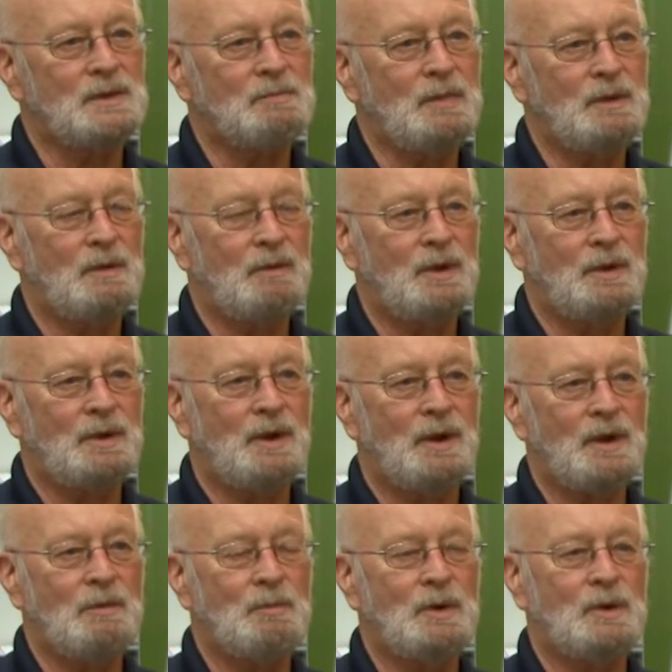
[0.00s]
I mean, when you
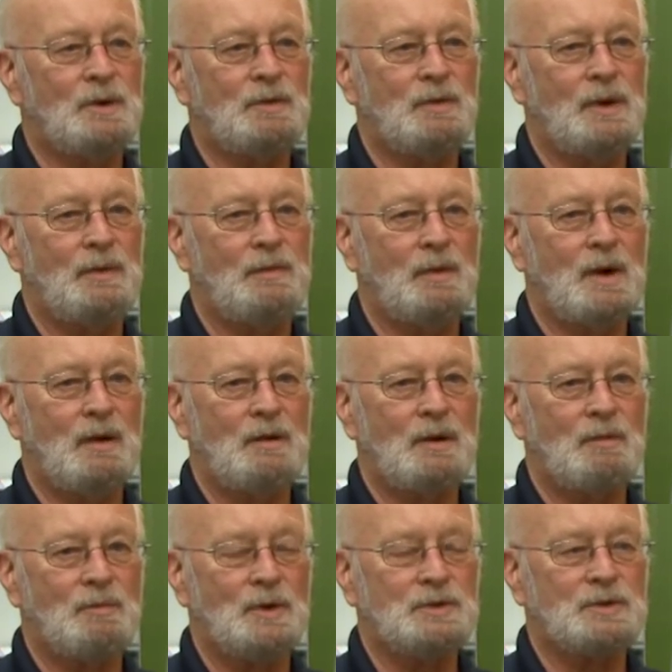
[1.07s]
talk about a 24-hour
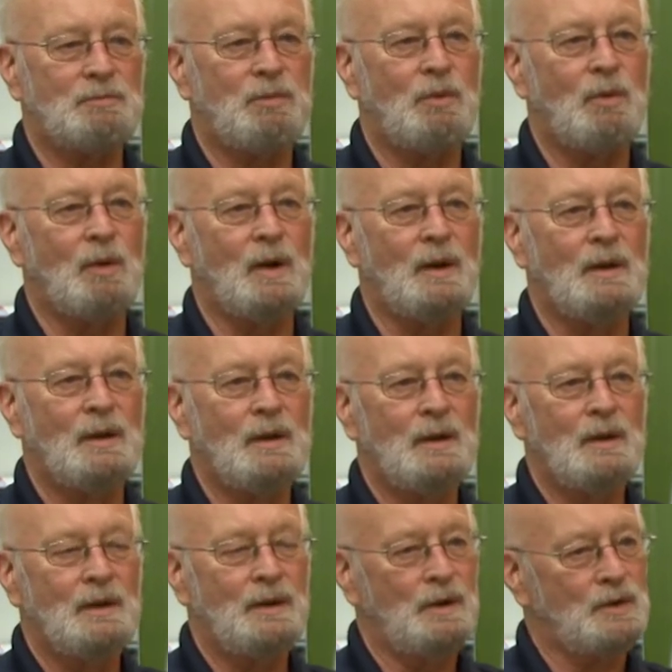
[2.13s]
commercial port,
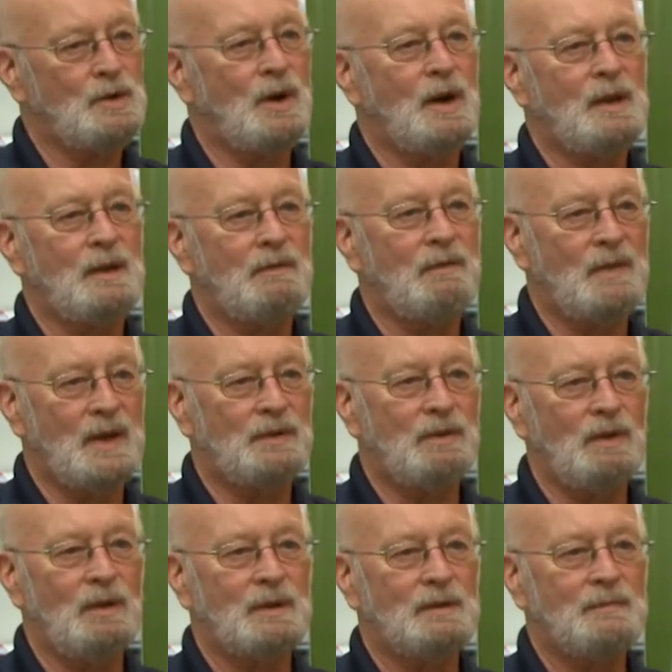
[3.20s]
you're talking
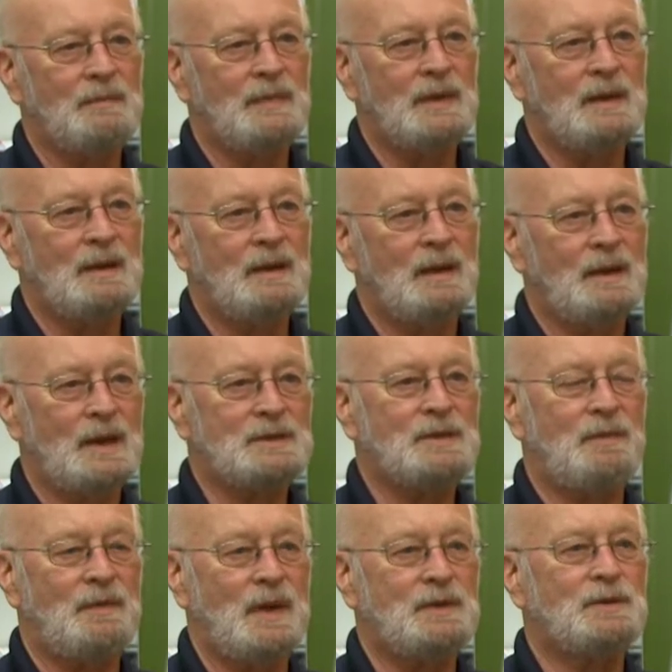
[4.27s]
federal, and
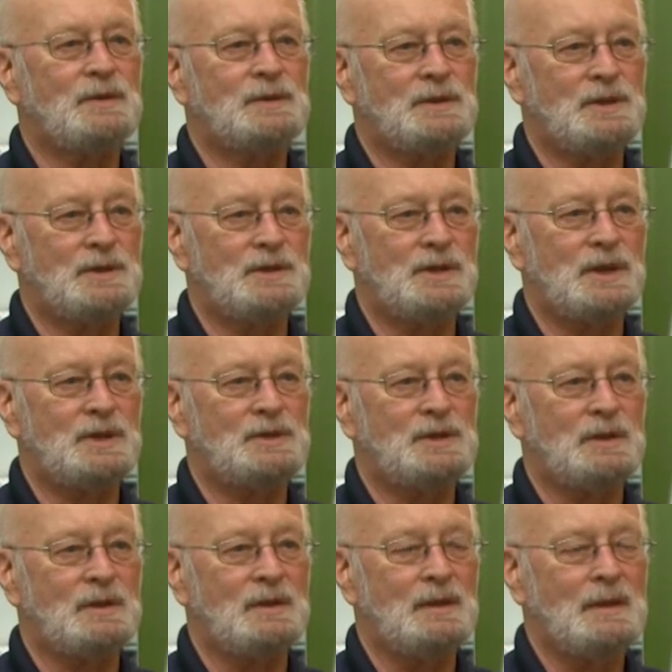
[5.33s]
that's a federal
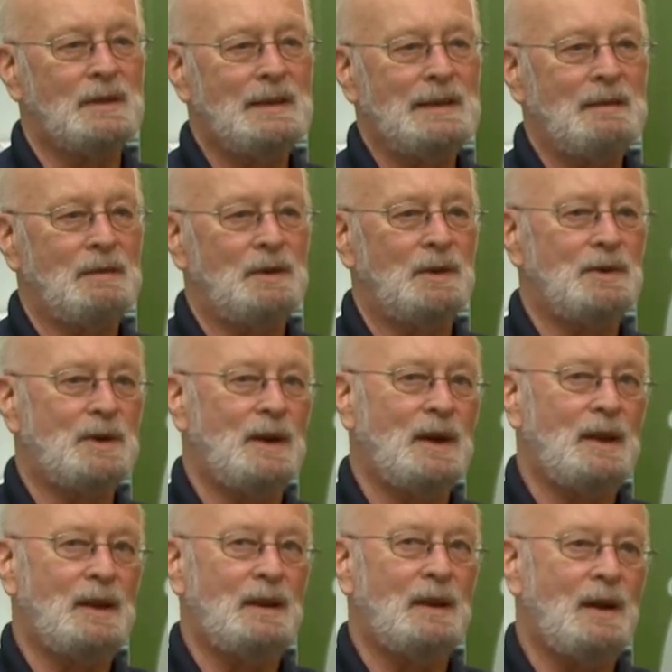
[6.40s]
jurisdiction. When you're
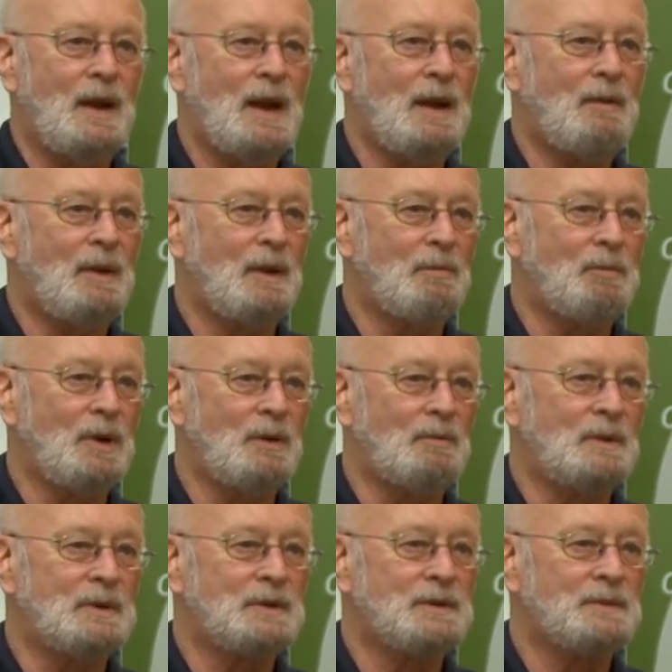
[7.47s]
talking the highway
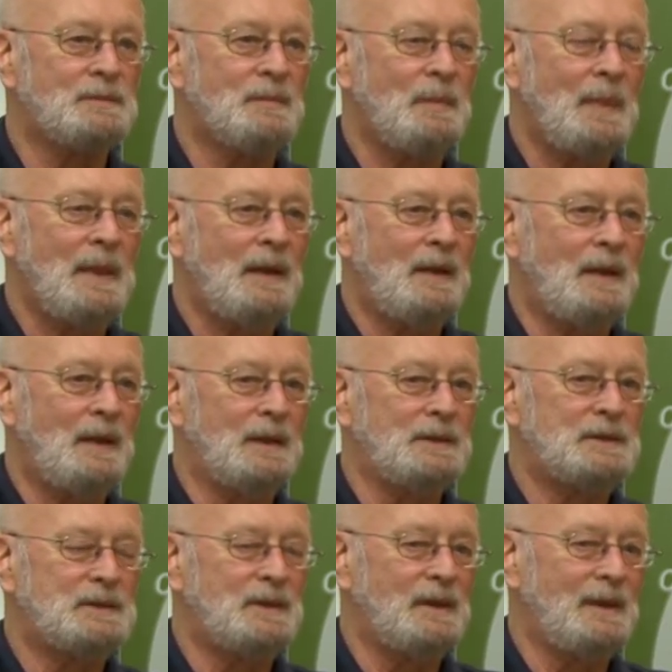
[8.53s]
improvements,
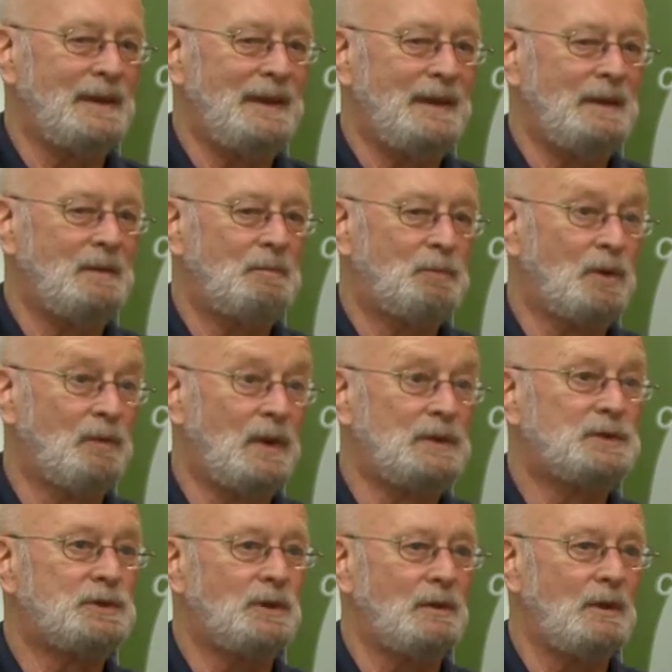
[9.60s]
it's a
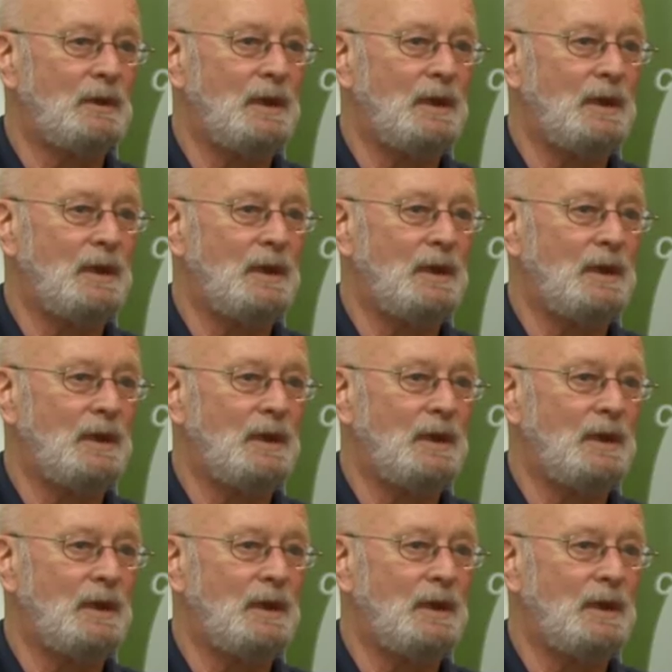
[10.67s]
provincial